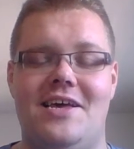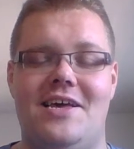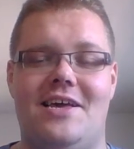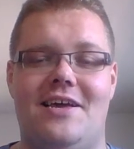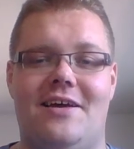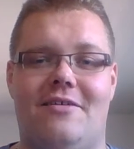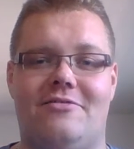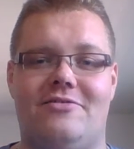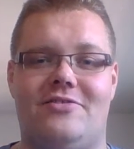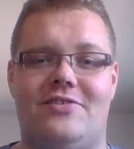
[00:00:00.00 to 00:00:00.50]

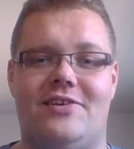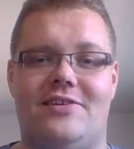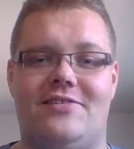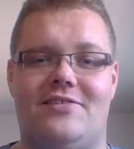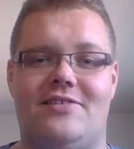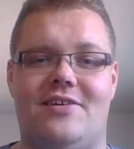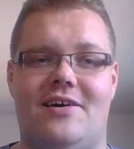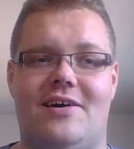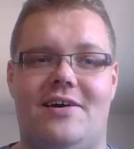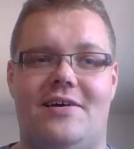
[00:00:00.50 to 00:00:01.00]
You know,
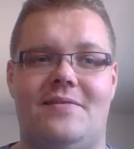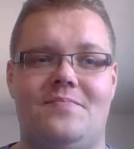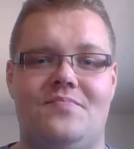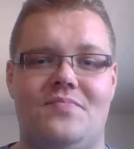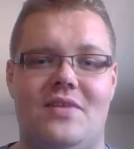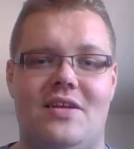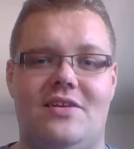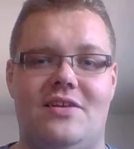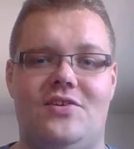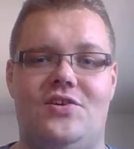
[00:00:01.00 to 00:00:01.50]
it's
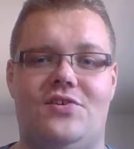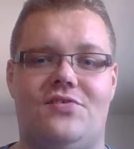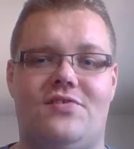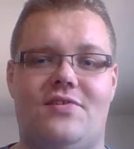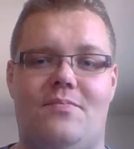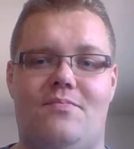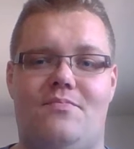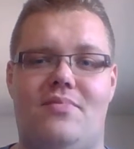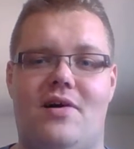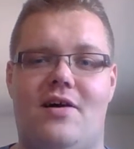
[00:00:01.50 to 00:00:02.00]
just
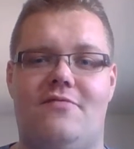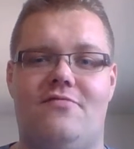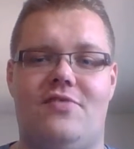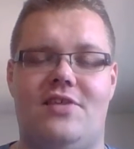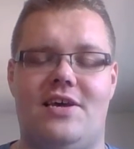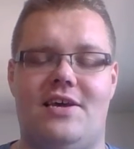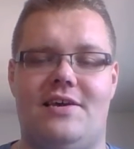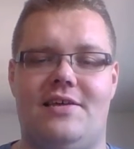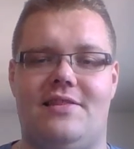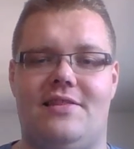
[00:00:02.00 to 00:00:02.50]
above
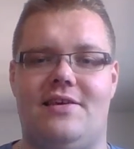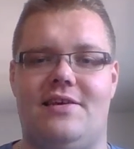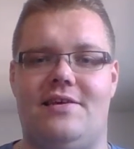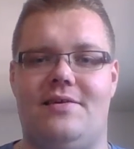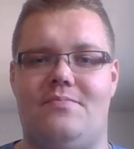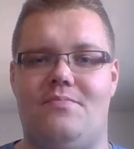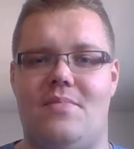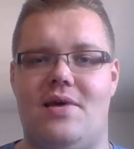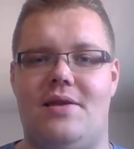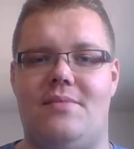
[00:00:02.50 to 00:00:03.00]
the
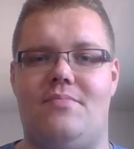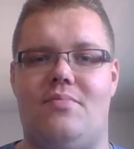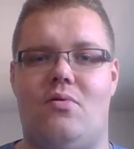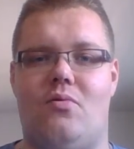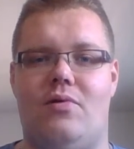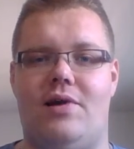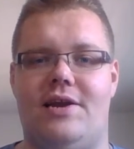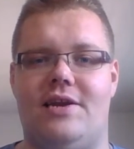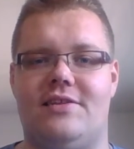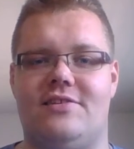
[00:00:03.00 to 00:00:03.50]

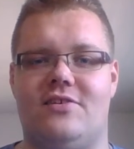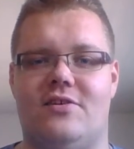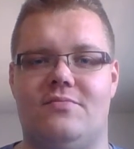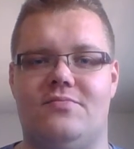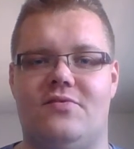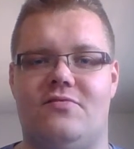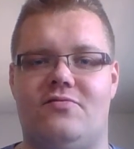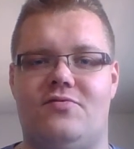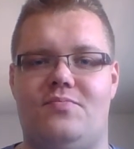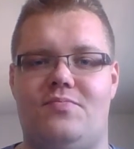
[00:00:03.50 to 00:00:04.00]
midpoint in terms
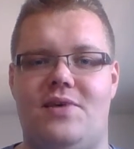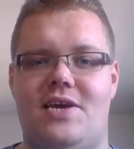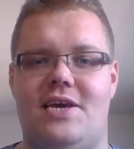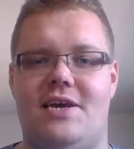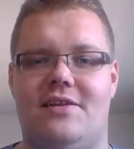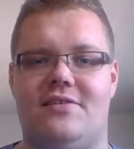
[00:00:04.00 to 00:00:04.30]
of speed.